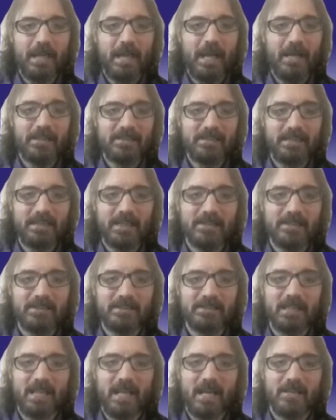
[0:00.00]

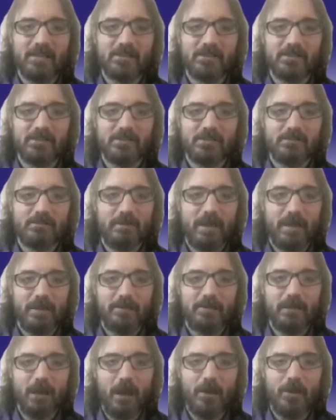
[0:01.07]

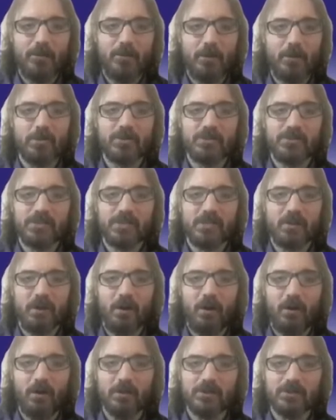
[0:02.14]
excess/non-emergency
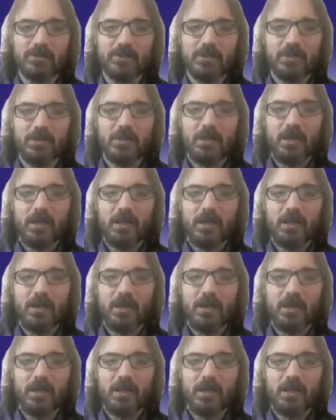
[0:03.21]
calls?